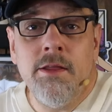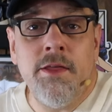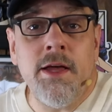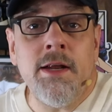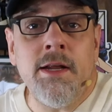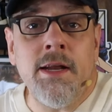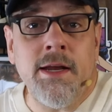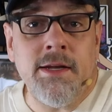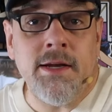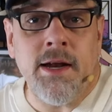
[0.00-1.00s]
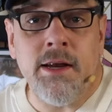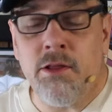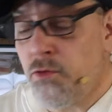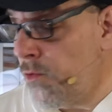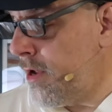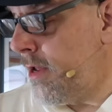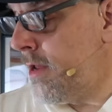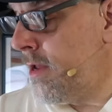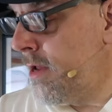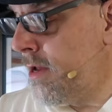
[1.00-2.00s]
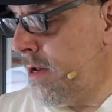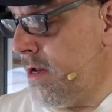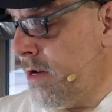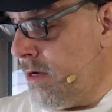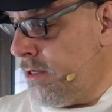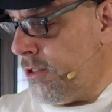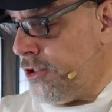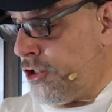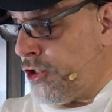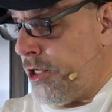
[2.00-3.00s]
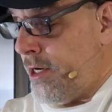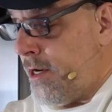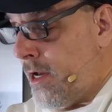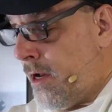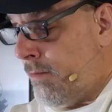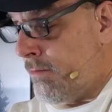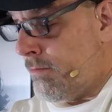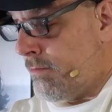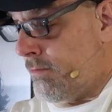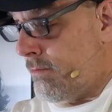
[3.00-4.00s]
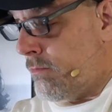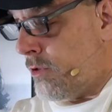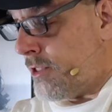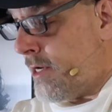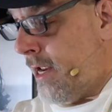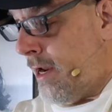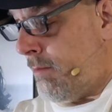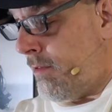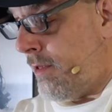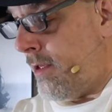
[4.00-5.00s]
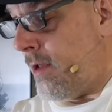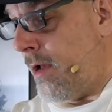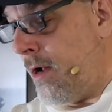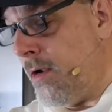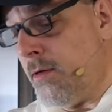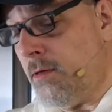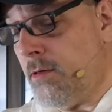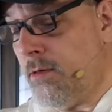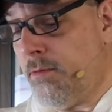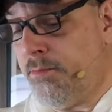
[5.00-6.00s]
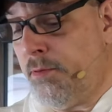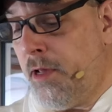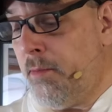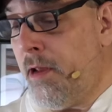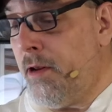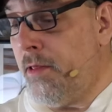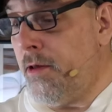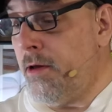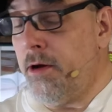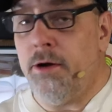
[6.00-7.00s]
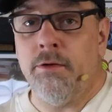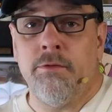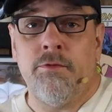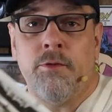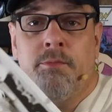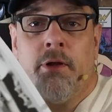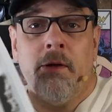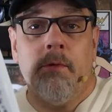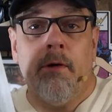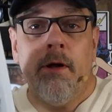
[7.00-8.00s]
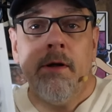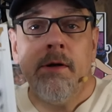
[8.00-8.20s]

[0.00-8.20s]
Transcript: Then in 1993, she um, was named the uh, Playmate of the Year for Playboy.